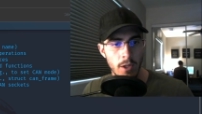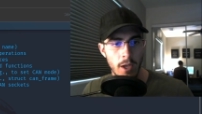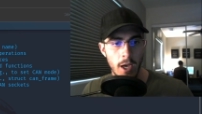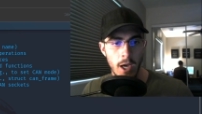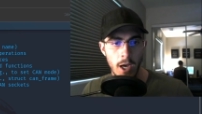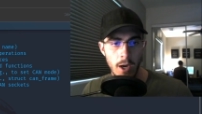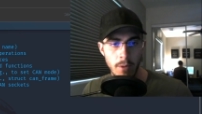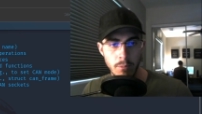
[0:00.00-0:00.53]

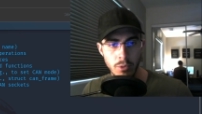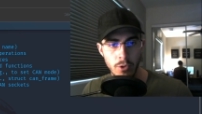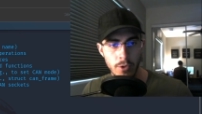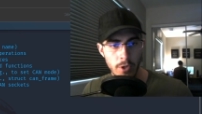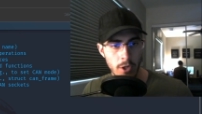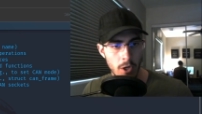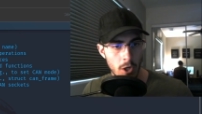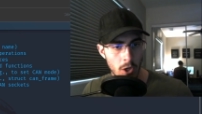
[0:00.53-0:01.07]
um,
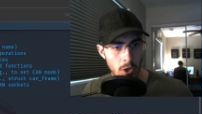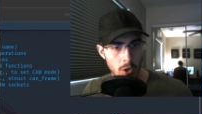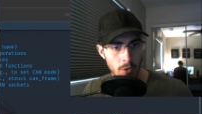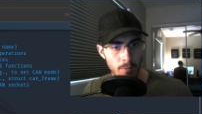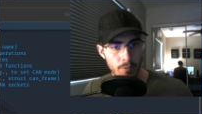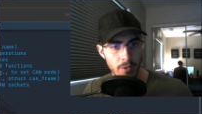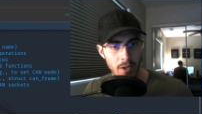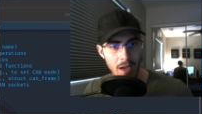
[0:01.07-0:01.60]

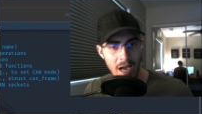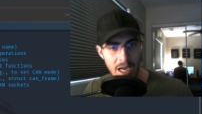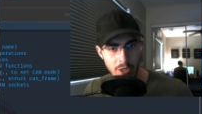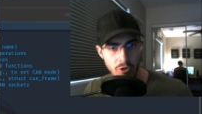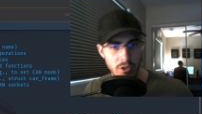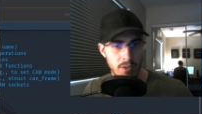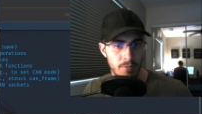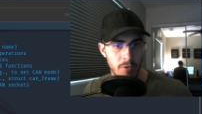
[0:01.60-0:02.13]
protocol
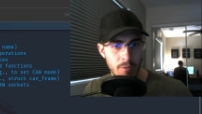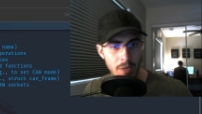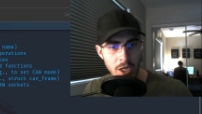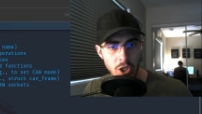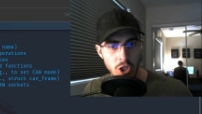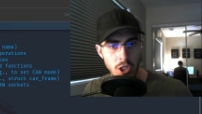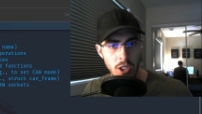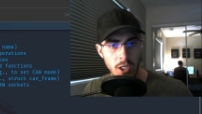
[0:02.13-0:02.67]
address
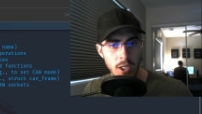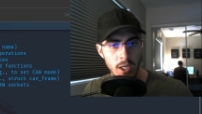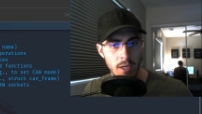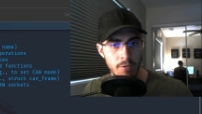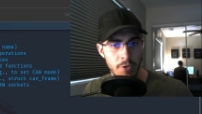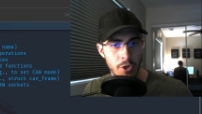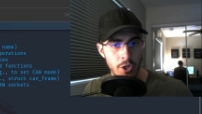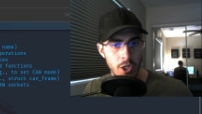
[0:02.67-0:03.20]
information
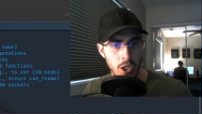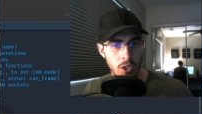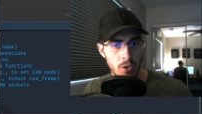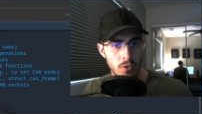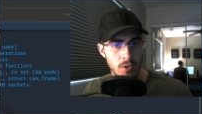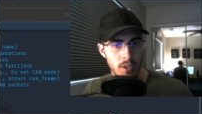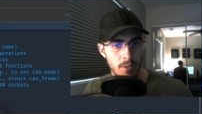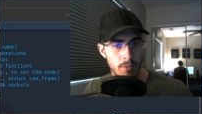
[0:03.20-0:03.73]
if you're going to
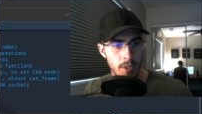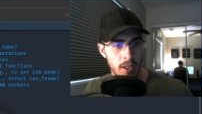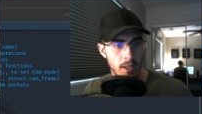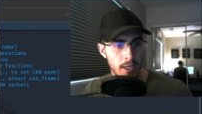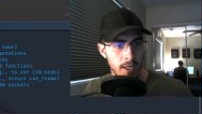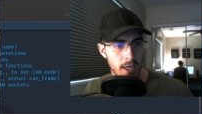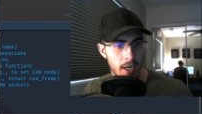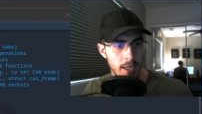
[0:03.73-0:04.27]
use something
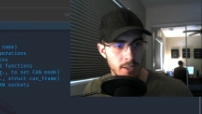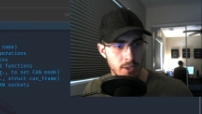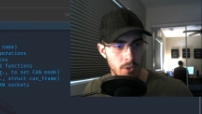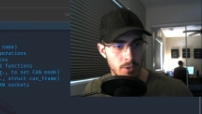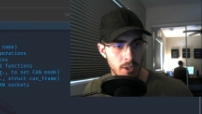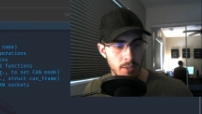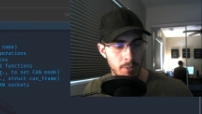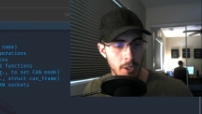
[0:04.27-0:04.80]
like
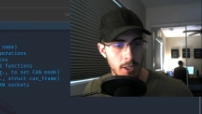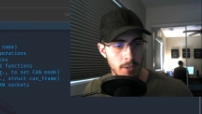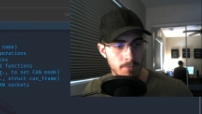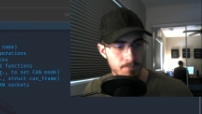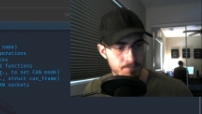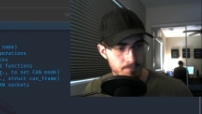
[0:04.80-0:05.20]
ISOTP.